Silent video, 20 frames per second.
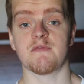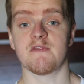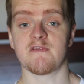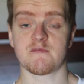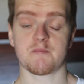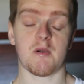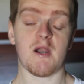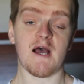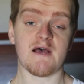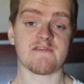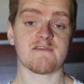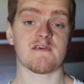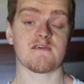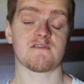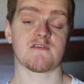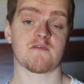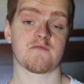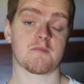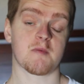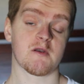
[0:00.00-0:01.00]
This
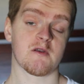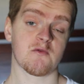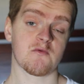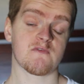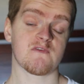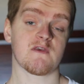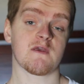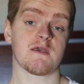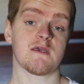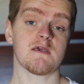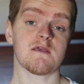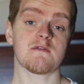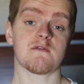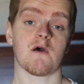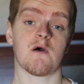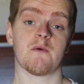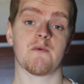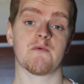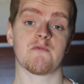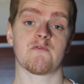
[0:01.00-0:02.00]
process of producing
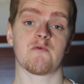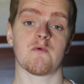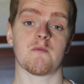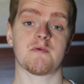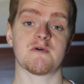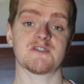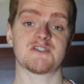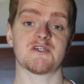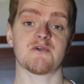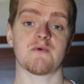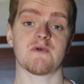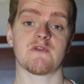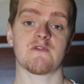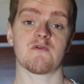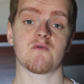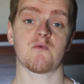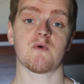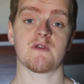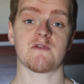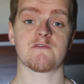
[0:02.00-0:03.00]
ketones will put you
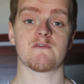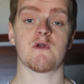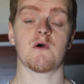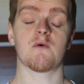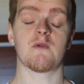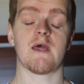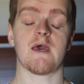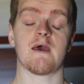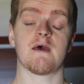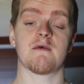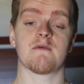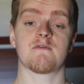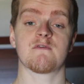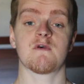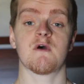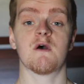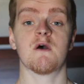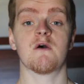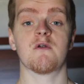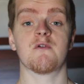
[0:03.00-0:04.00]
into what is known as